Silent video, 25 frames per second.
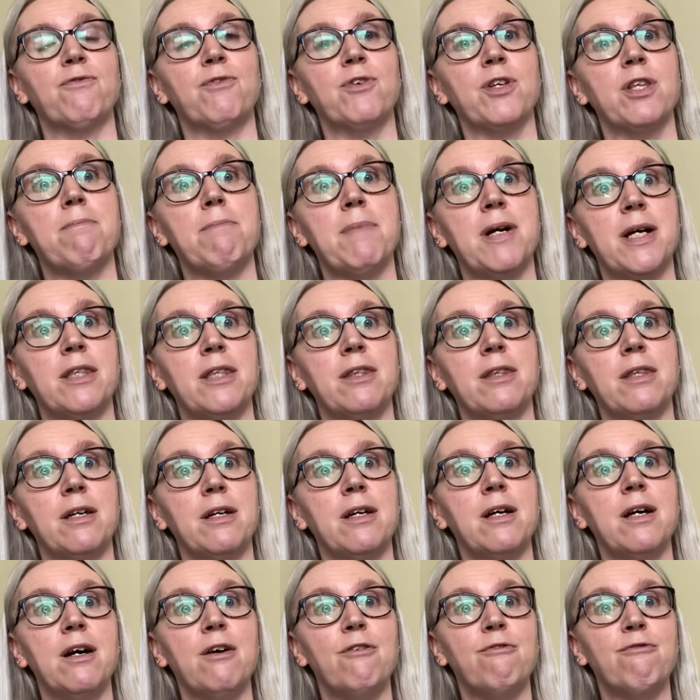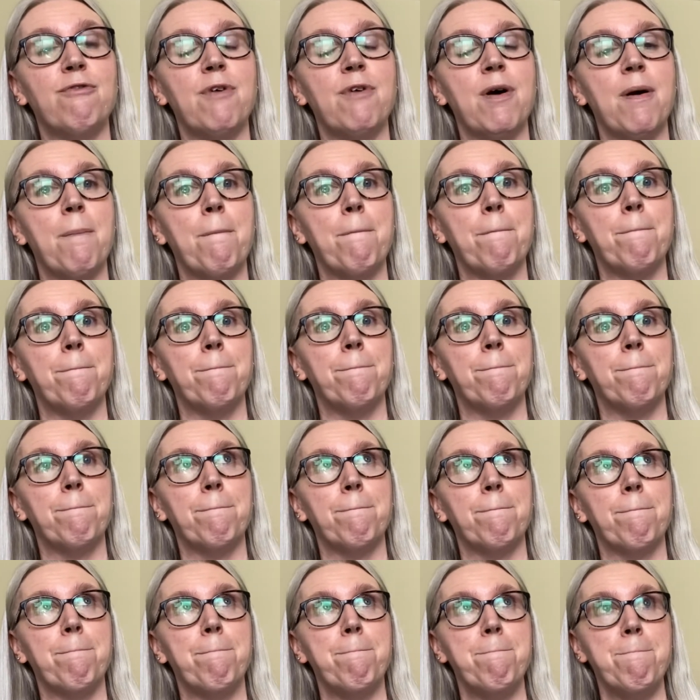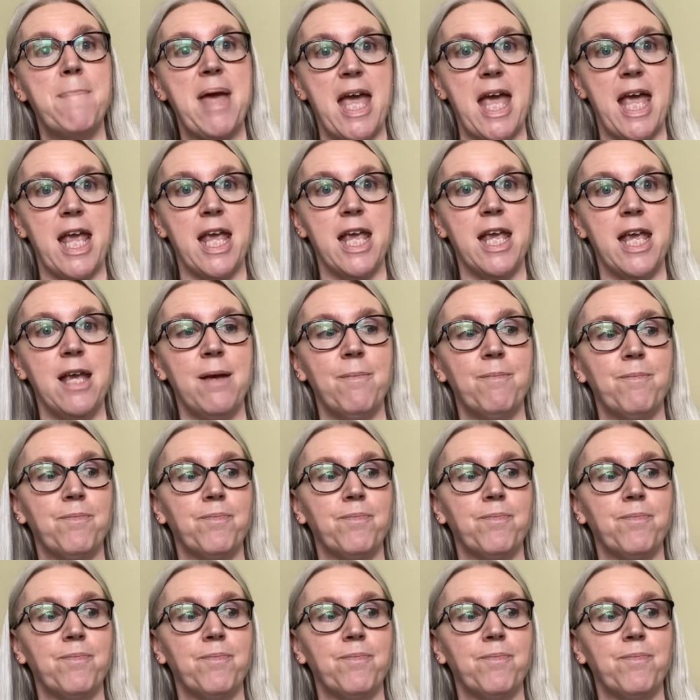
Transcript: the month of May,